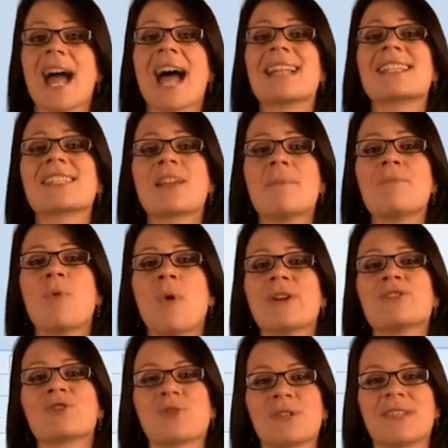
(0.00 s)
At some
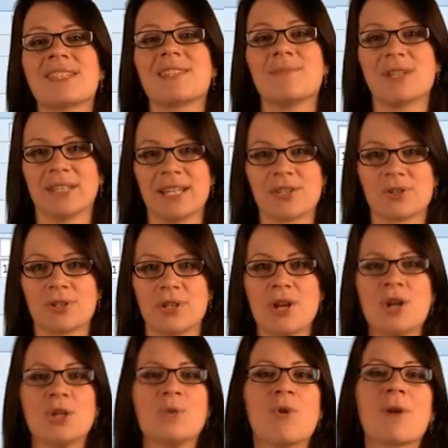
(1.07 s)
point during the simulation,
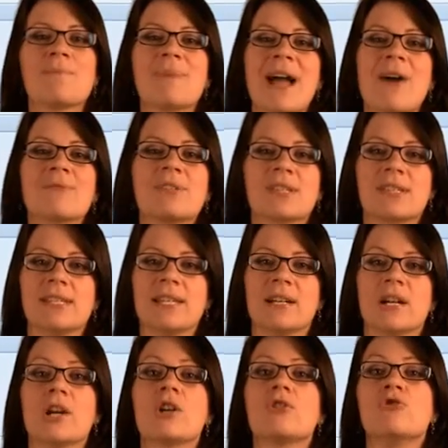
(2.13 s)
you are bound to see
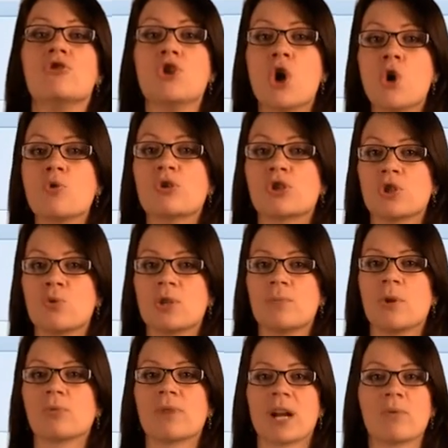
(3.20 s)
a No
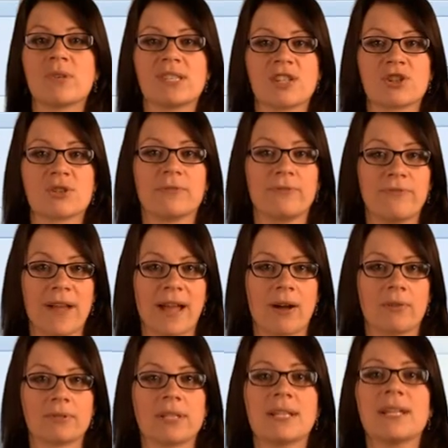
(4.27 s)
Suitable Requisition
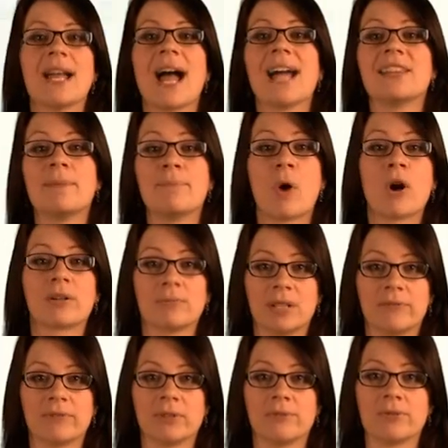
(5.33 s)
Found at the bottom
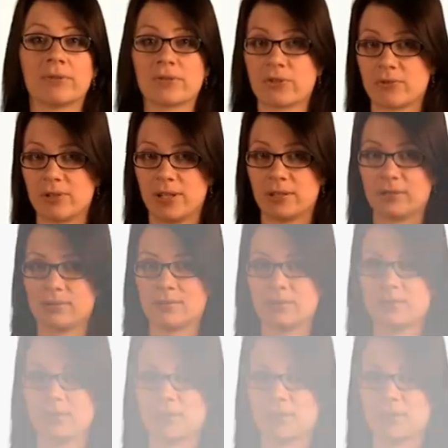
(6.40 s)
level of your screen.